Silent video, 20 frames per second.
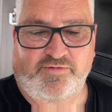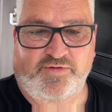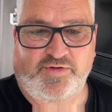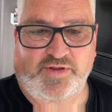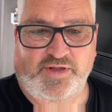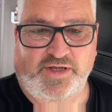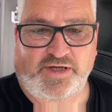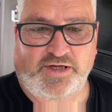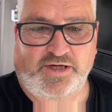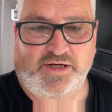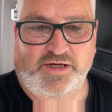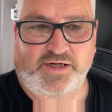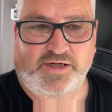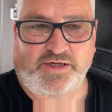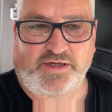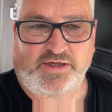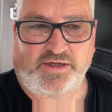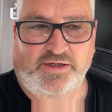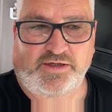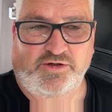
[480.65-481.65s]
the
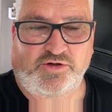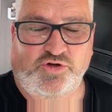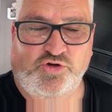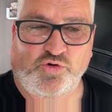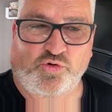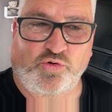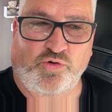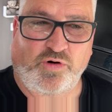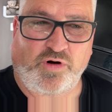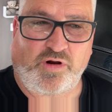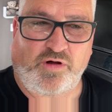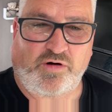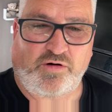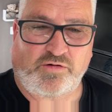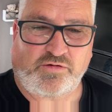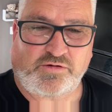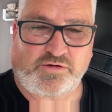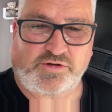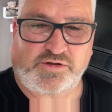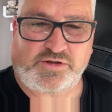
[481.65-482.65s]
door
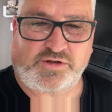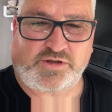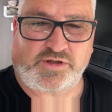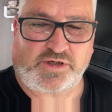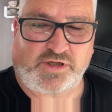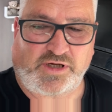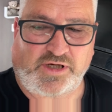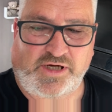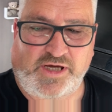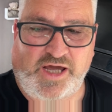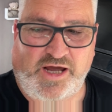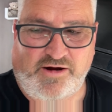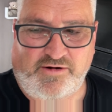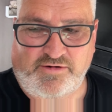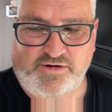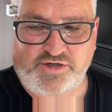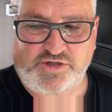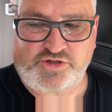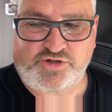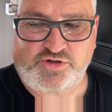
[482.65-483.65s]
locks, the
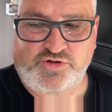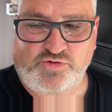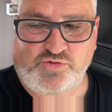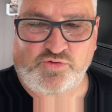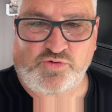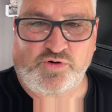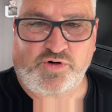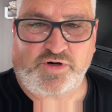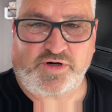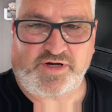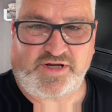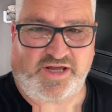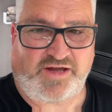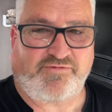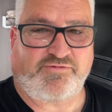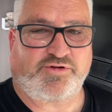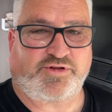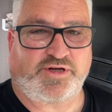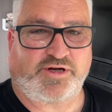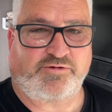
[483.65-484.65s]
garage door,
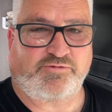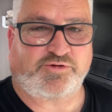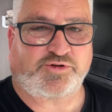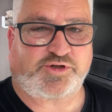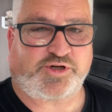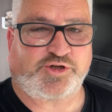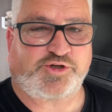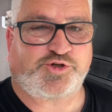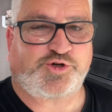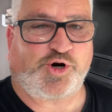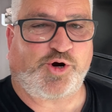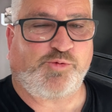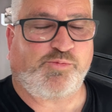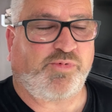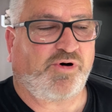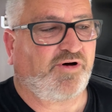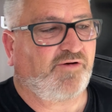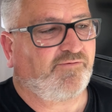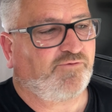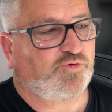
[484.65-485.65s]
everything was controlled
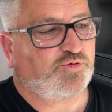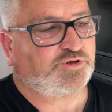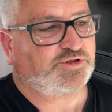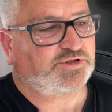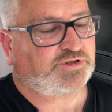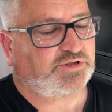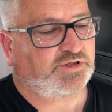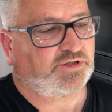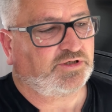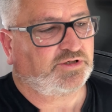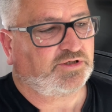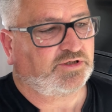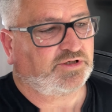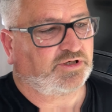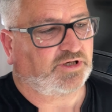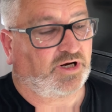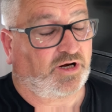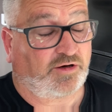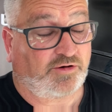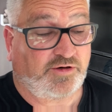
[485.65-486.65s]
by voice,
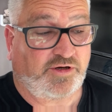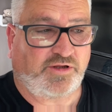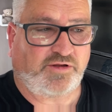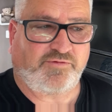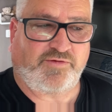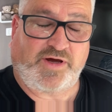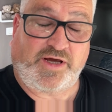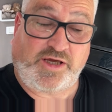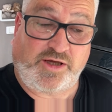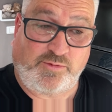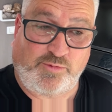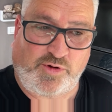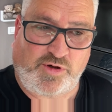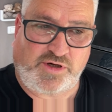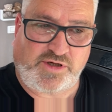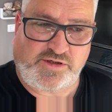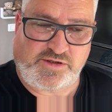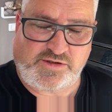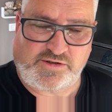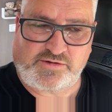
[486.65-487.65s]
including vacuum
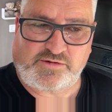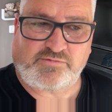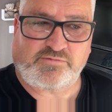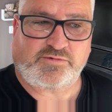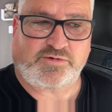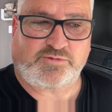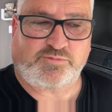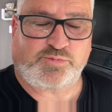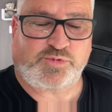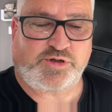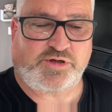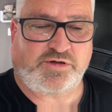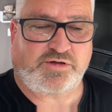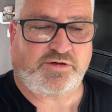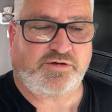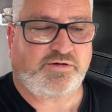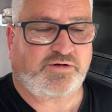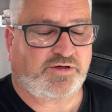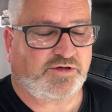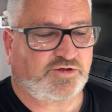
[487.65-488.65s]
cleaners would be
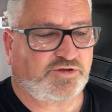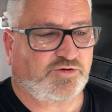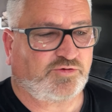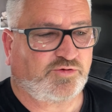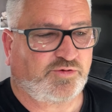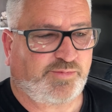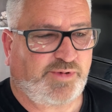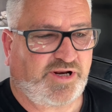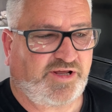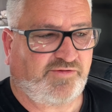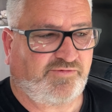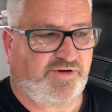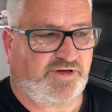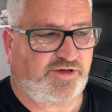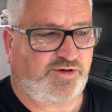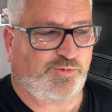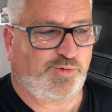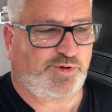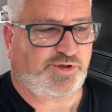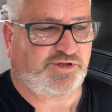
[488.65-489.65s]
automatic
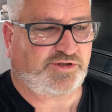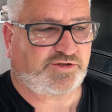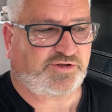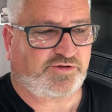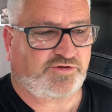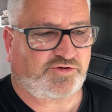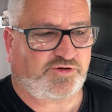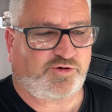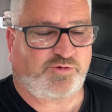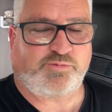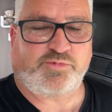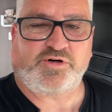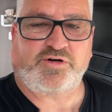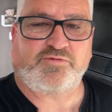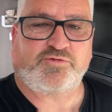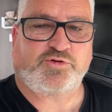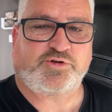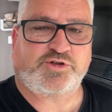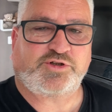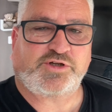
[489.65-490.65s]
vacuum cleaners controlled by
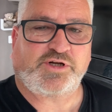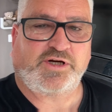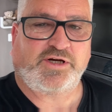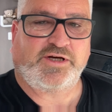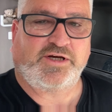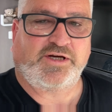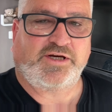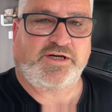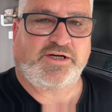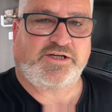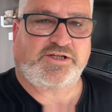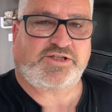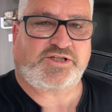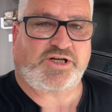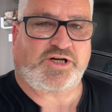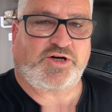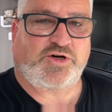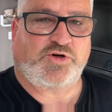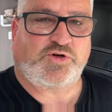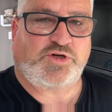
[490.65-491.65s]
voice.
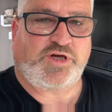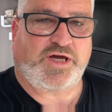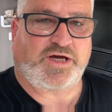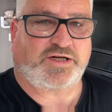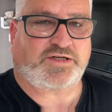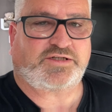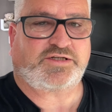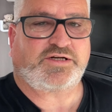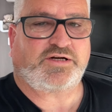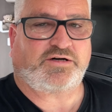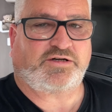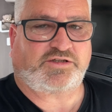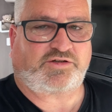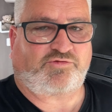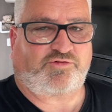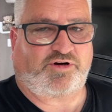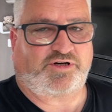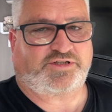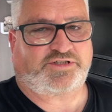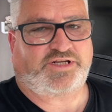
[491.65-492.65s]
So yeah, it's nice
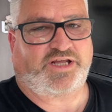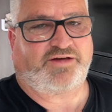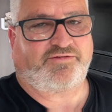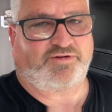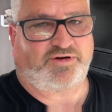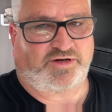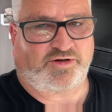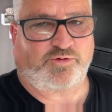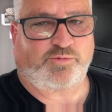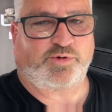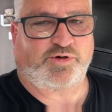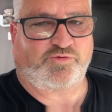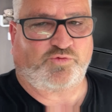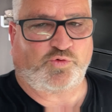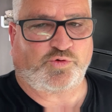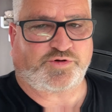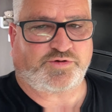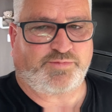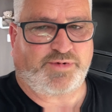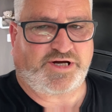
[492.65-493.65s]
for us to have a little bit of
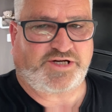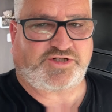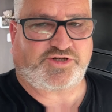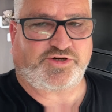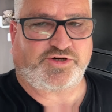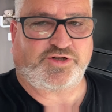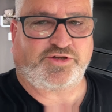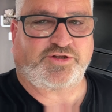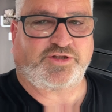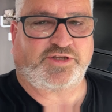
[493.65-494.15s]
automation.